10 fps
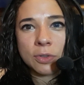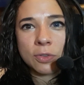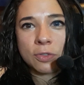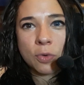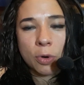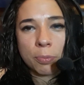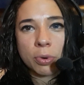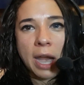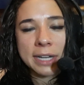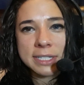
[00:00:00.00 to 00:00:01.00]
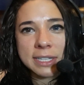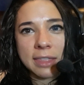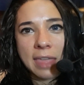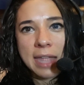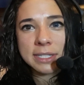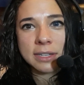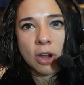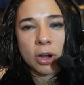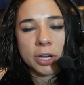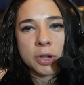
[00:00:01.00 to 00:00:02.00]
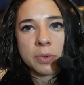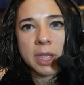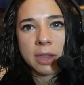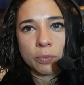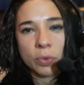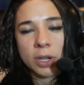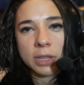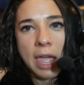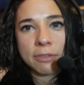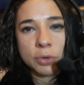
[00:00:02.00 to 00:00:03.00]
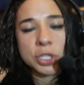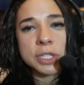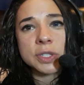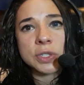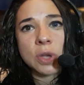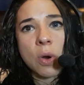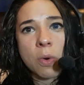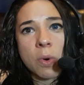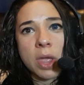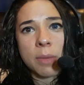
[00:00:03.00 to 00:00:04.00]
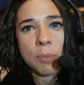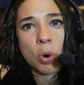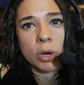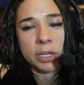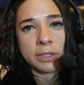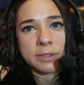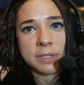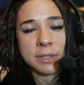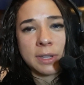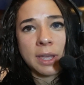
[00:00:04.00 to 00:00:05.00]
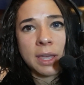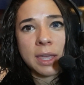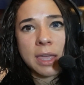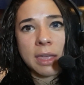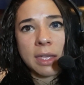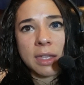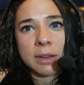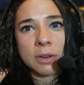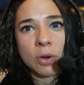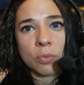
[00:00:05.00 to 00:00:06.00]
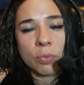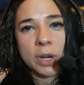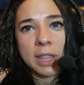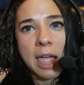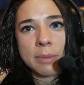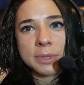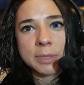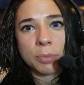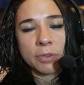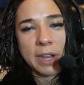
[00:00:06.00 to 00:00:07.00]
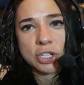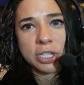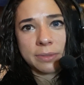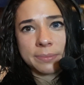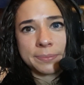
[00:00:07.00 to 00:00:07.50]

for practicing that scenario in real life, which is so important in relapse prevention.